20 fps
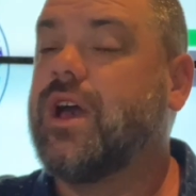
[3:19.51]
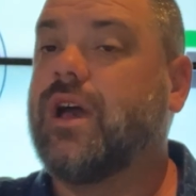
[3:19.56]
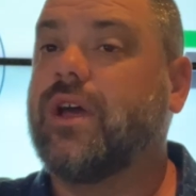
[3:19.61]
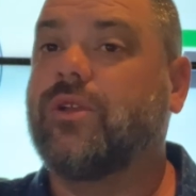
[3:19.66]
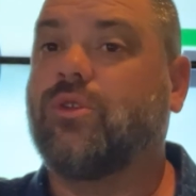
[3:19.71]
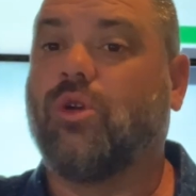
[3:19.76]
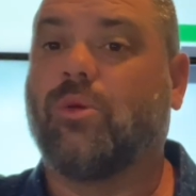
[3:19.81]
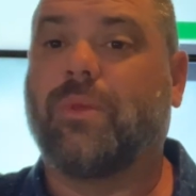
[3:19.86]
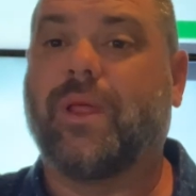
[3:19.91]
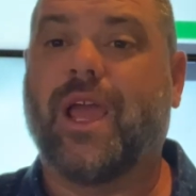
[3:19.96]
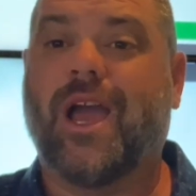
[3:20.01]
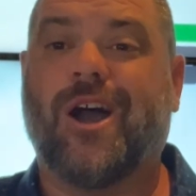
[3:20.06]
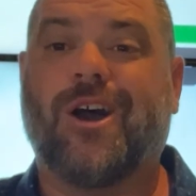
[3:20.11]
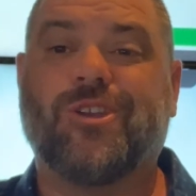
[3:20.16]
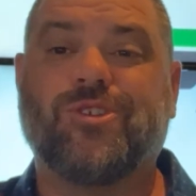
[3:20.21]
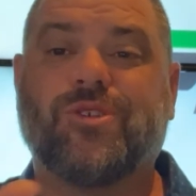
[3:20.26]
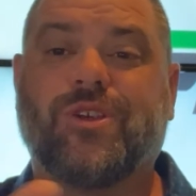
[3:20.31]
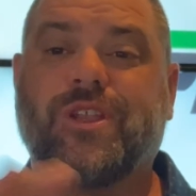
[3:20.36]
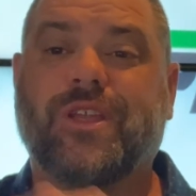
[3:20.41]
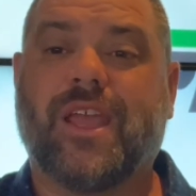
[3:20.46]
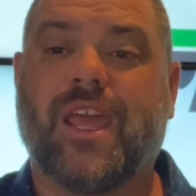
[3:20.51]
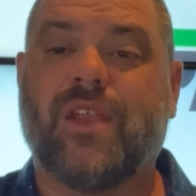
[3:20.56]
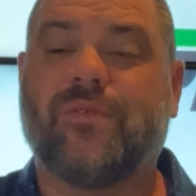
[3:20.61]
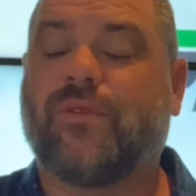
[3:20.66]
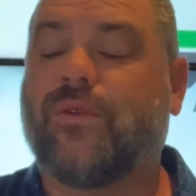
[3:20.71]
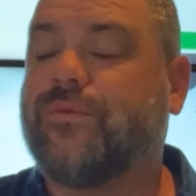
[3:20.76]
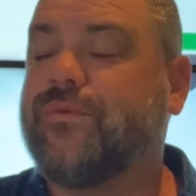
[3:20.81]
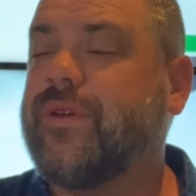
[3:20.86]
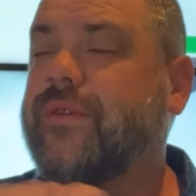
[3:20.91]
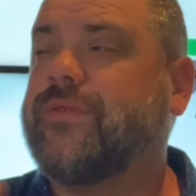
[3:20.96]
Normally $100, you get it
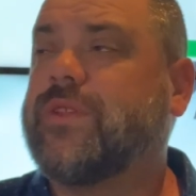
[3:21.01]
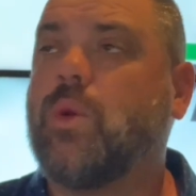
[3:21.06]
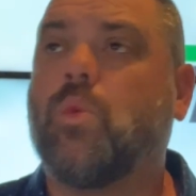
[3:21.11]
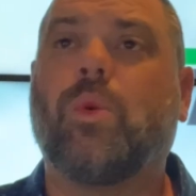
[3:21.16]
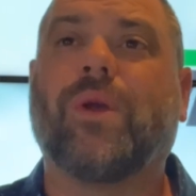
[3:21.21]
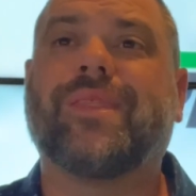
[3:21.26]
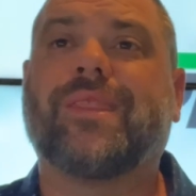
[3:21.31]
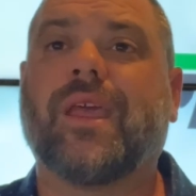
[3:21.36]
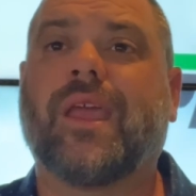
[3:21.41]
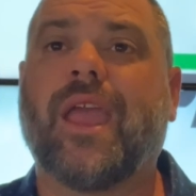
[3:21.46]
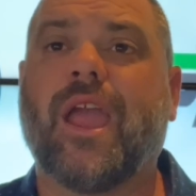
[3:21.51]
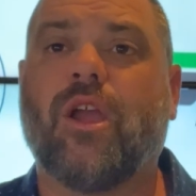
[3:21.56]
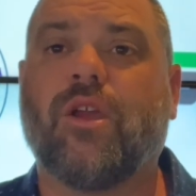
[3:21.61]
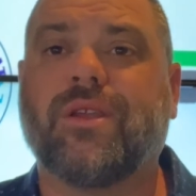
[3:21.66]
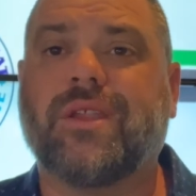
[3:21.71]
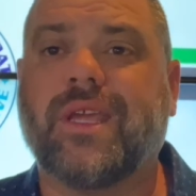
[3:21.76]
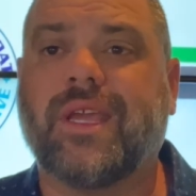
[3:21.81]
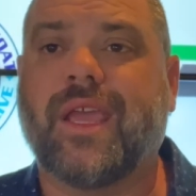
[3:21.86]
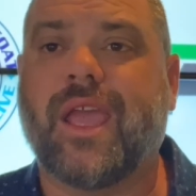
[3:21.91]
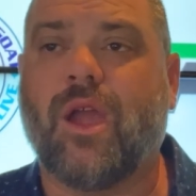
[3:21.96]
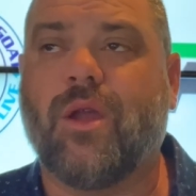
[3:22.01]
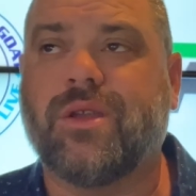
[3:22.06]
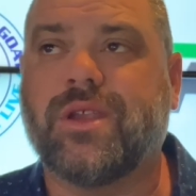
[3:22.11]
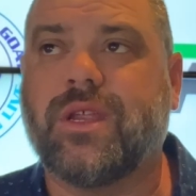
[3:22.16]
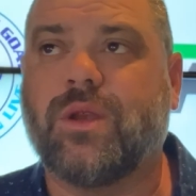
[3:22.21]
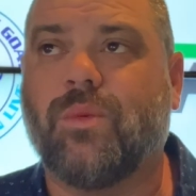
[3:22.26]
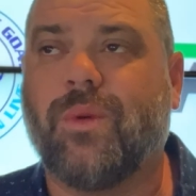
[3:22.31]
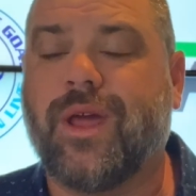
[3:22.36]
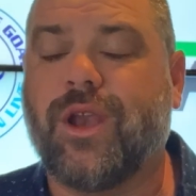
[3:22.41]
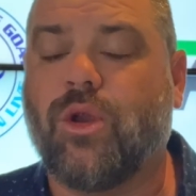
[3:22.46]
for $50 with the guarantee, guaranteed
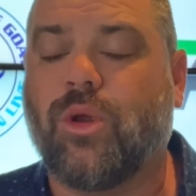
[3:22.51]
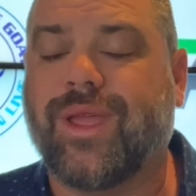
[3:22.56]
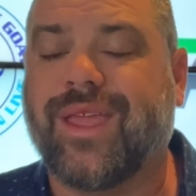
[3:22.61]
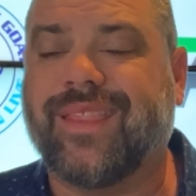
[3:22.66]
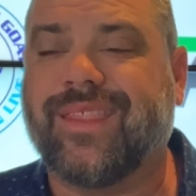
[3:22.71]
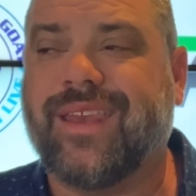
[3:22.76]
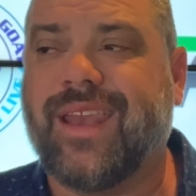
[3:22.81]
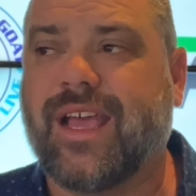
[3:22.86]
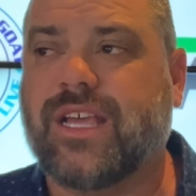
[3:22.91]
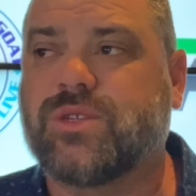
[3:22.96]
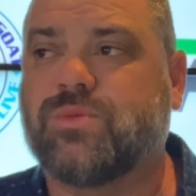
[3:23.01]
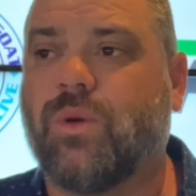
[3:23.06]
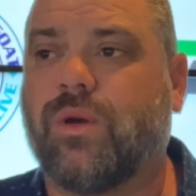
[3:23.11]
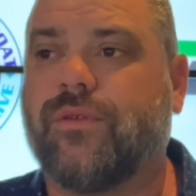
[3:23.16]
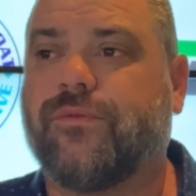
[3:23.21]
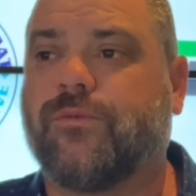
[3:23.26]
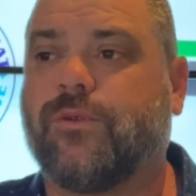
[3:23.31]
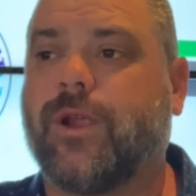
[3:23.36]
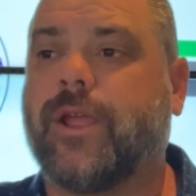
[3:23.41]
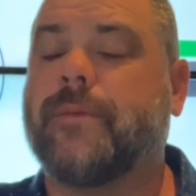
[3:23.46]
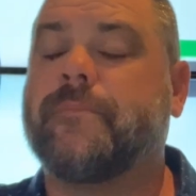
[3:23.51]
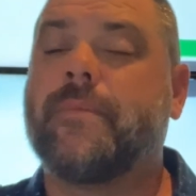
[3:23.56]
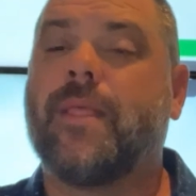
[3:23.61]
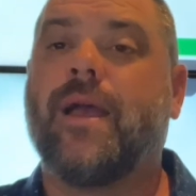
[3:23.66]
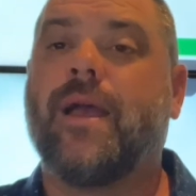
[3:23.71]
to win, get the next one free.